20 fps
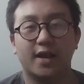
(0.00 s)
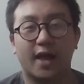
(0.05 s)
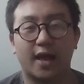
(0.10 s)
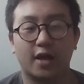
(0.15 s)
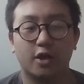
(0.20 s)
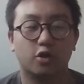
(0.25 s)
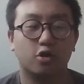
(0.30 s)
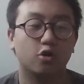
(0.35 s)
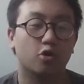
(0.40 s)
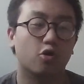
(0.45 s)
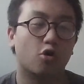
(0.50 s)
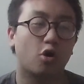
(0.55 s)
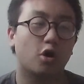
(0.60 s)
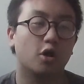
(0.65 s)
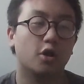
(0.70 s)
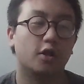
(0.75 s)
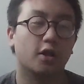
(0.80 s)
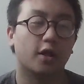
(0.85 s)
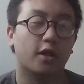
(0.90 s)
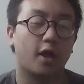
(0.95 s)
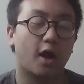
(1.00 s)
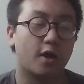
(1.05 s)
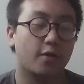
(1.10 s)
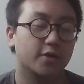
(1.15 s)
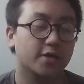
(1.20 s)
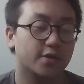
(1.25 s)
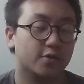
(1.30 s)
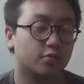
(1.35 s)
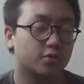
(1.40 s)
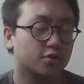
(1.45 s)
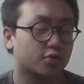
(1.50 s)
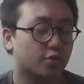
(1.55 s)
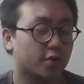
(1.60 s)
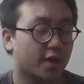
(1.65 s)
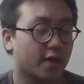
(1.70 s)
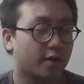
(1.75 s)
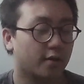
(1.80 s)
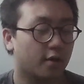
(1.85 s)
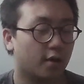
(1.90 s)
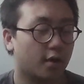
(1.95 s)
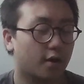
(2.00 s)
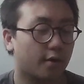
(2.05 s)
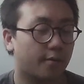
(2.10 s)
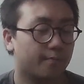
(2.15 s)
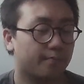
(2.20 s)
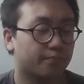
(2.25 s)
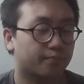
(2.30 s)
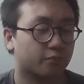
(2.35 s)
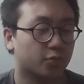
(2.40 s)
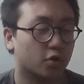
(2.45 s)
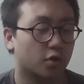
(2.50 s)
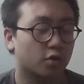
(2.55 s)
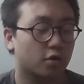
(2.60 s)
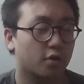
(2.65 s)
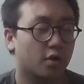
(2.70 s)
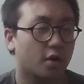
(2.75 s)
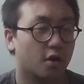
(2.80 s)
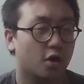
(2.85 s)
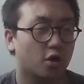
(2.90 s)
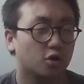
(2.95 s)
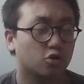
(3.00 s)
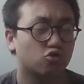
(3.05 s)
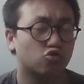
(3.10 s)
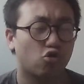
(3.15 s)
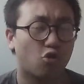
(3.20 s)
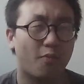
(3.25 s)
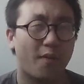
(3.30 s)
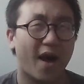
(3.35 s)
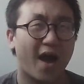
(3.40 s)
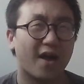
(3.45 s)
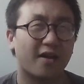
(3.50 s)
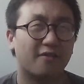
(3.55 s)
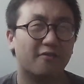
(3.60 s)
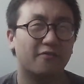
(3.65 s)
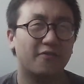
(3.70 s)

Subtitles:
Like, how is it? What's it called again? Drawback,